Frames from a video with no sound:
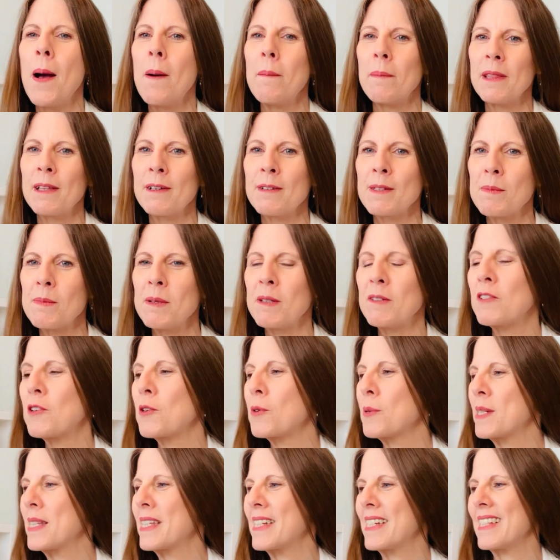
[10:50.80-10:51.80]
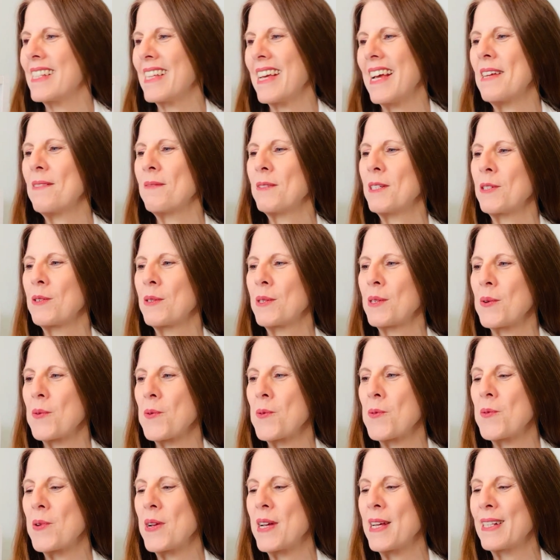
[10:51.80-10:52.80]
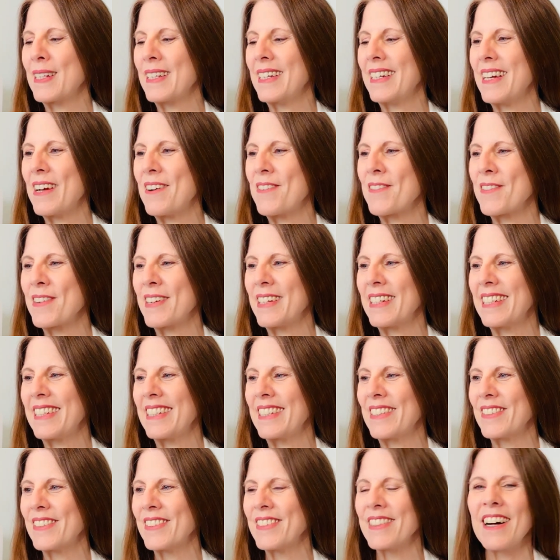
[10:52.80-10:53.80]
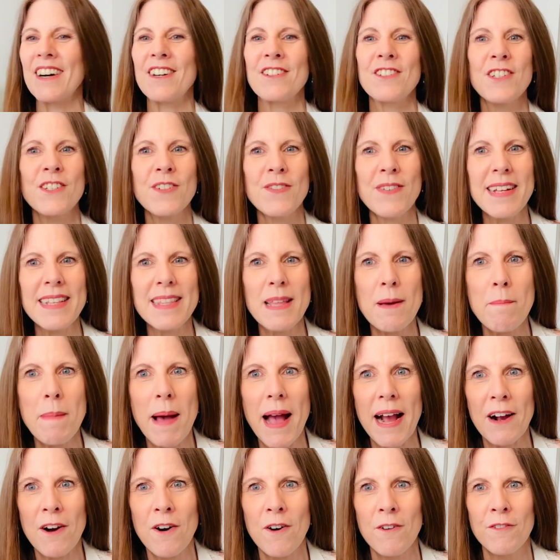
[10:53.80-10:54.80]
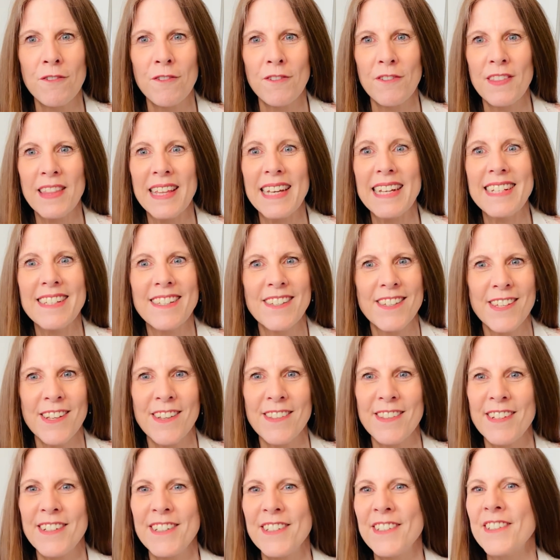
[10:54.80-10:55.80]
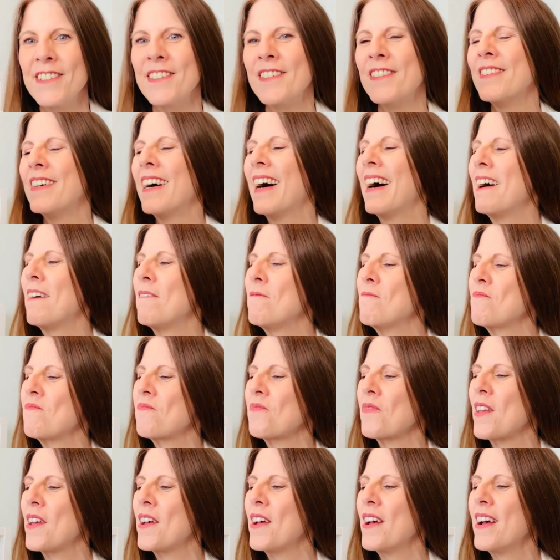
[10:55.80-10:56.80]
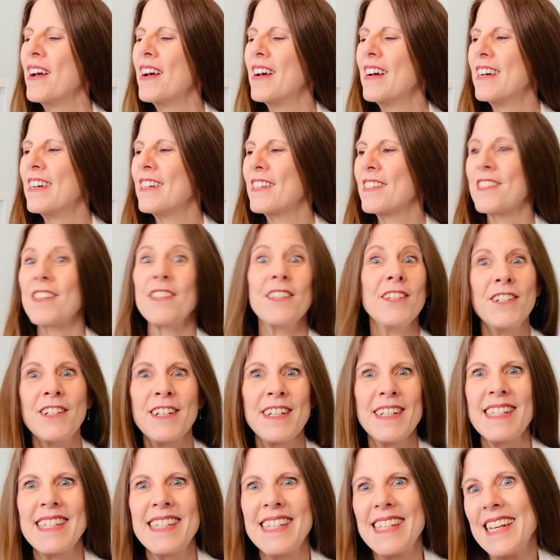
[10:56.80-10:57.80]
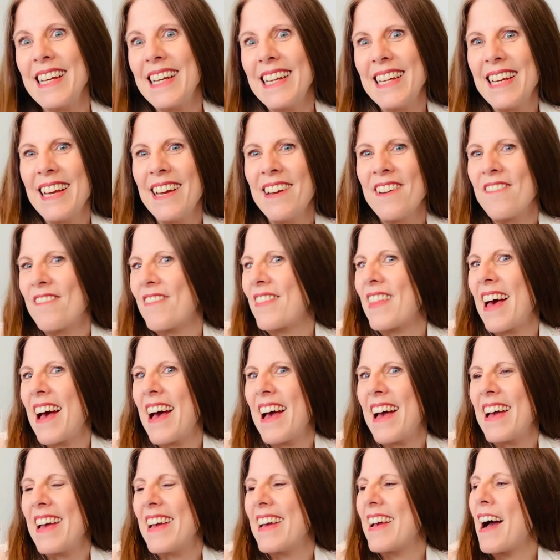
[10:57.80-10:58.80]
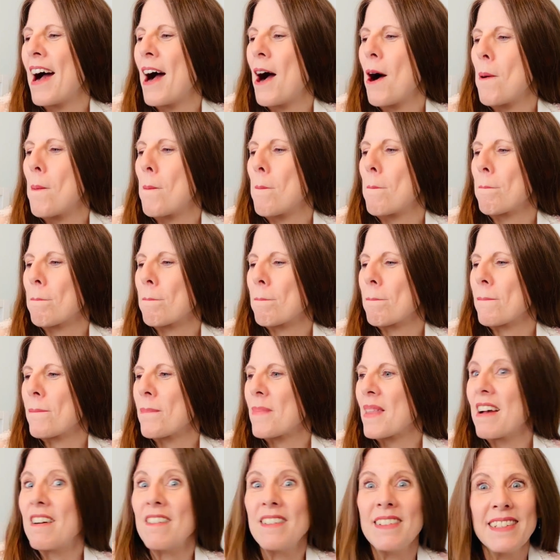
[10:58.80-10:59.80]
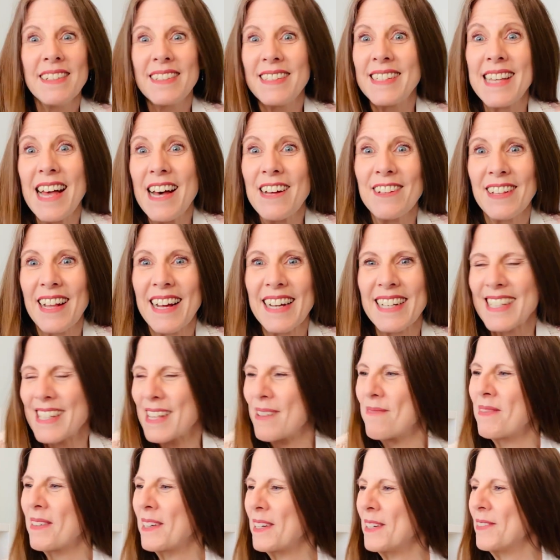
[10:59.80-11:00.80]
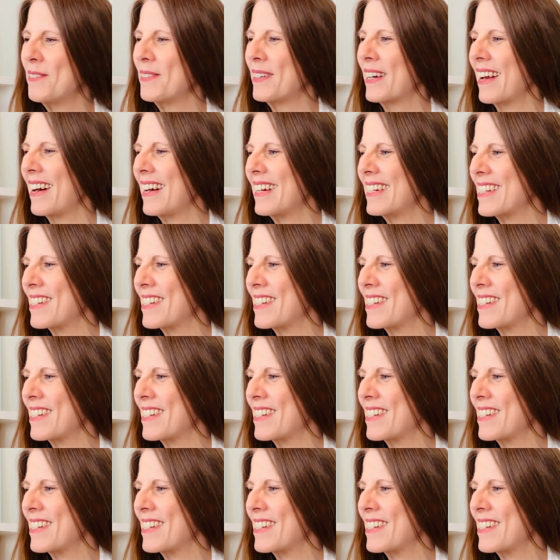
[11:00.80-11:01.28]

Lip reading: but there was a bit of a twist at the end, which was really, really good. I'll just read the back of these so that you can see if they sound like something you would like